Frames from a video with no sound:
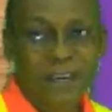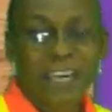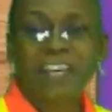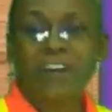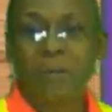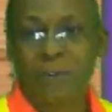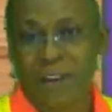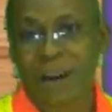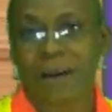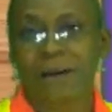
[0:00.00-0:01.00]
Kingdom
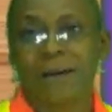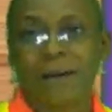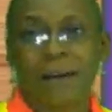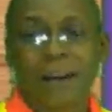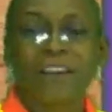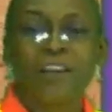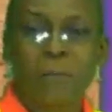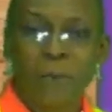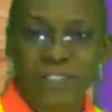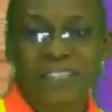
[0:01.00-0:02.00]
Monera,
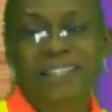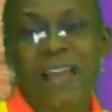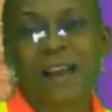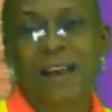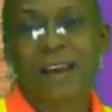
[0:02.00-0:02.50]
Kingdom Protista,